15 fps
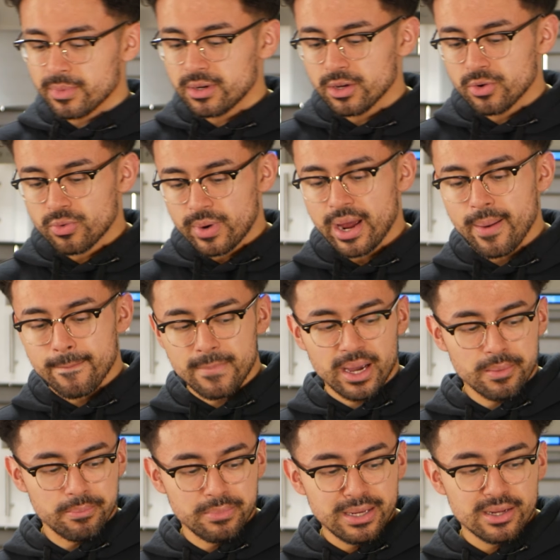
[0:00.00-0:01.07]
gonna grab my
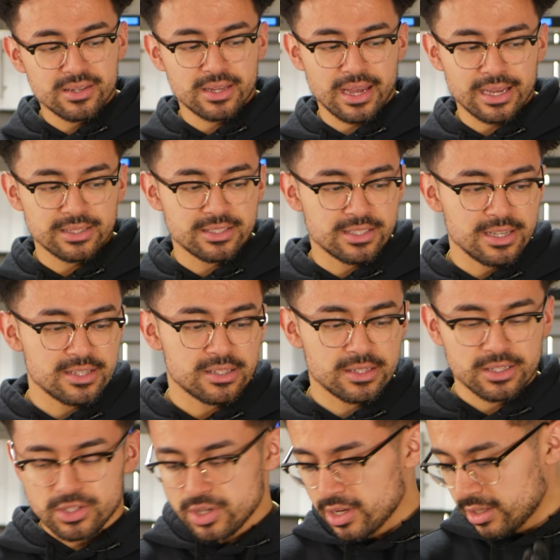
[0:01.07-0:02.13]
meat and season
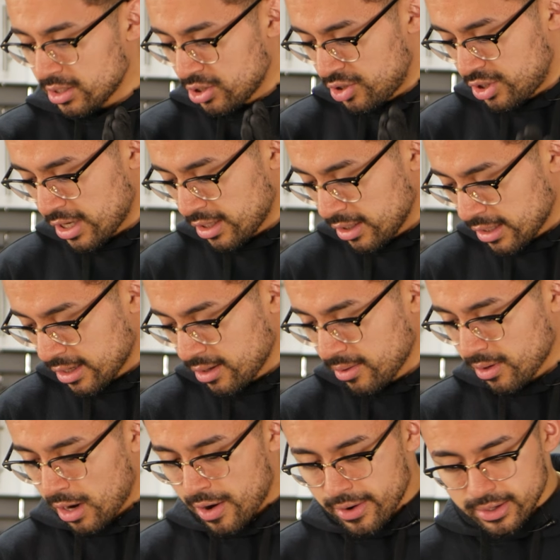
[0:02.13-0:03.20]
it gently.
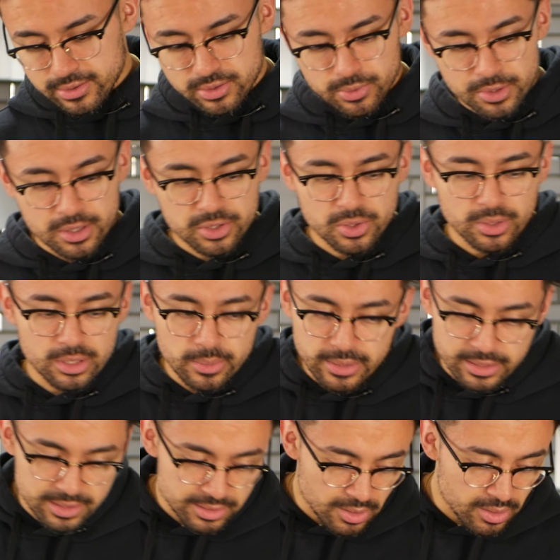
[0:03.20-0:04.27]
All right, so we're gonna do a little bit
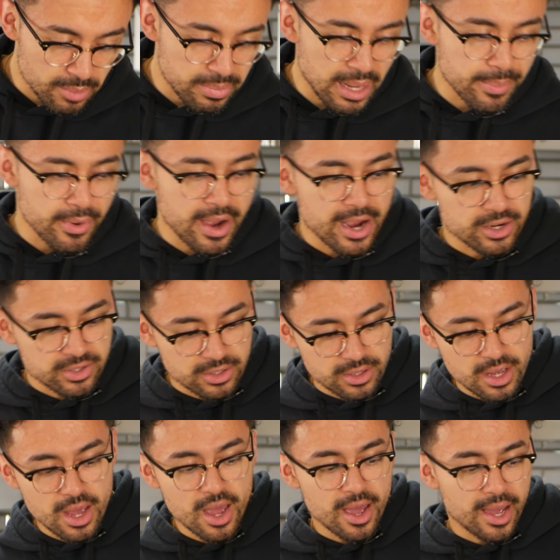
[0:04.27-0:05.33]
of salt and pepper action,
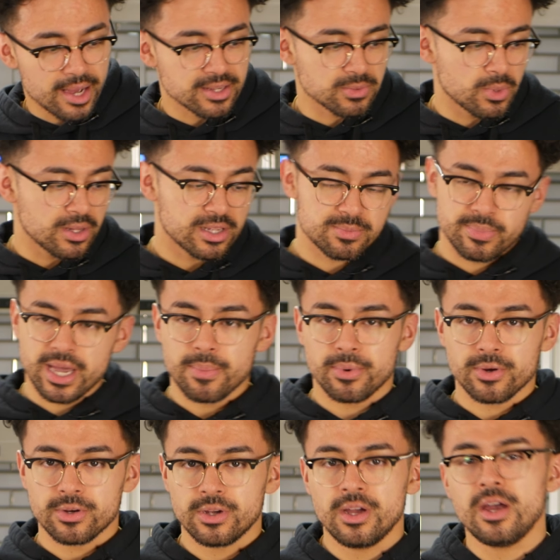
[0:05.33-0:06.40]
as well as
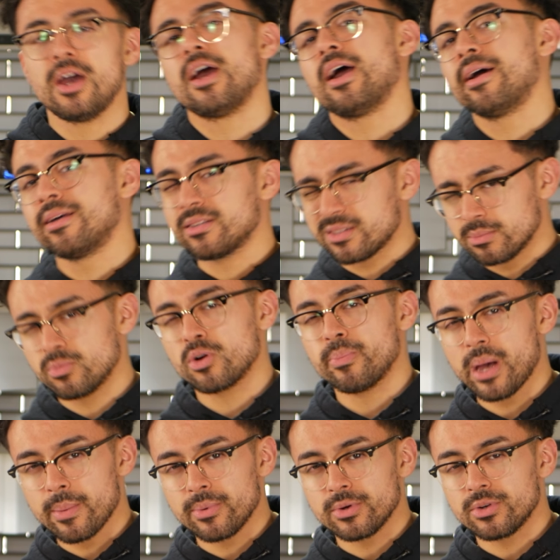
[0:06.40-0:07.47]
pepper, and then some more
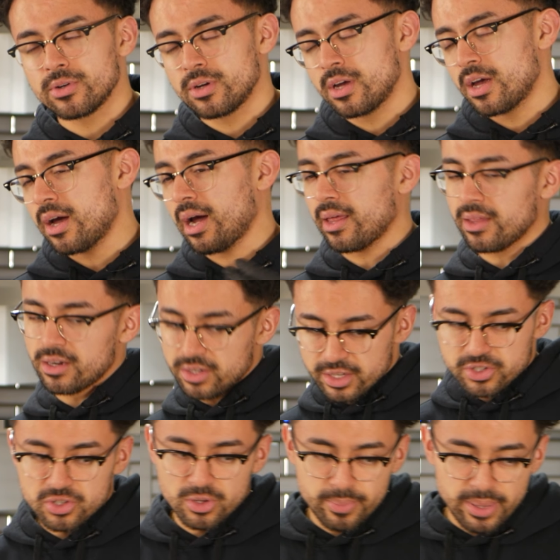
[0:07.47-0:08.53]
pepper, and then additional